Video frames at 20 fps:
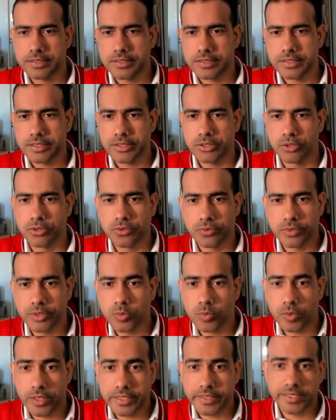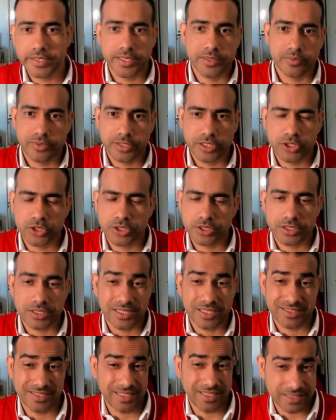doing quantitative research
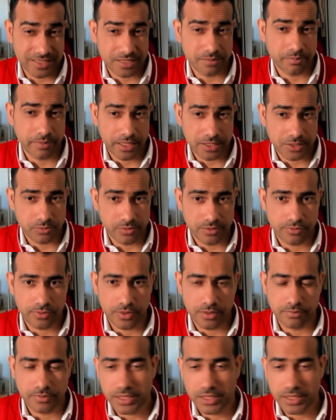as an asset management firm.